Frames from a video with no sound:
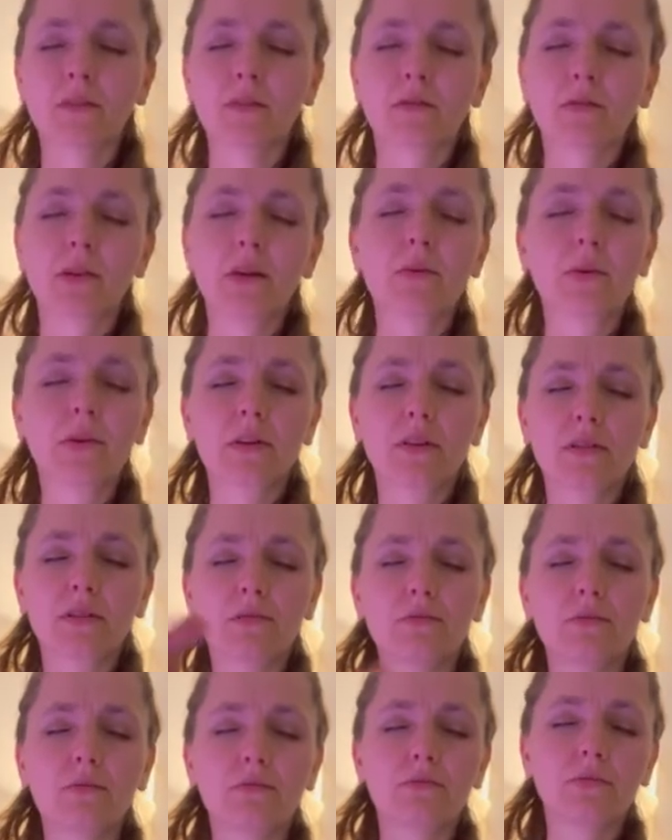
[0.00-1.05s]
Okay, we're gonna
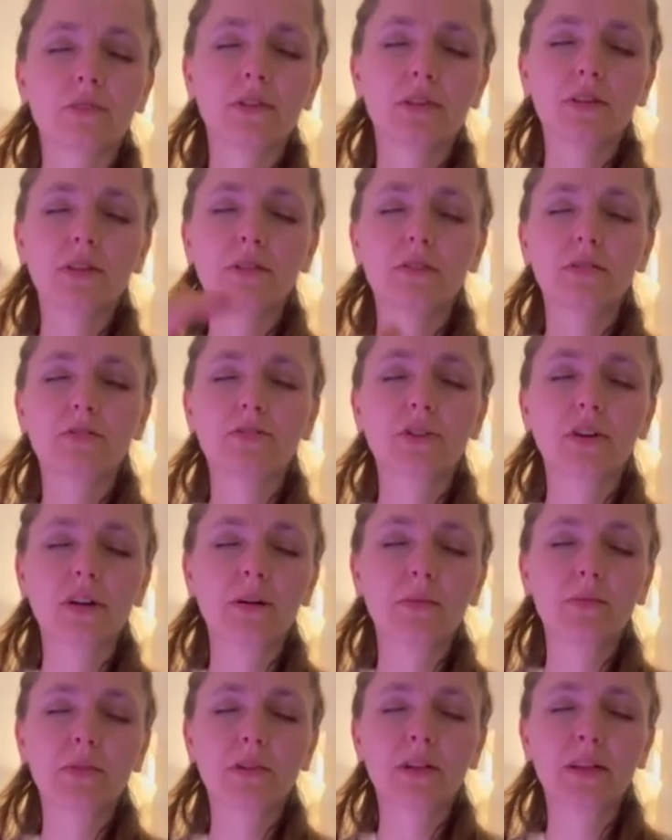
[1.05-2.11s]
do a really good
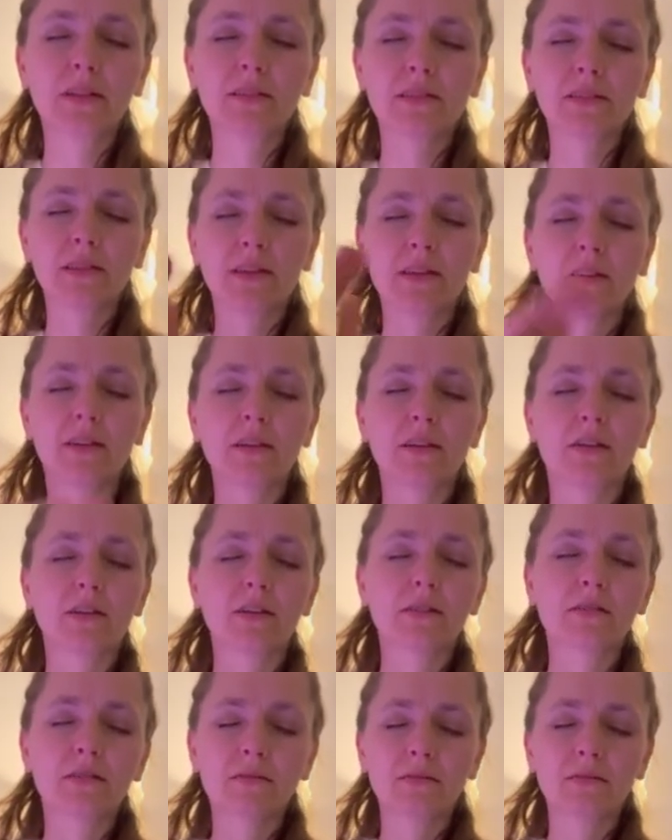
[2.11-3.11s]
job cleansing here.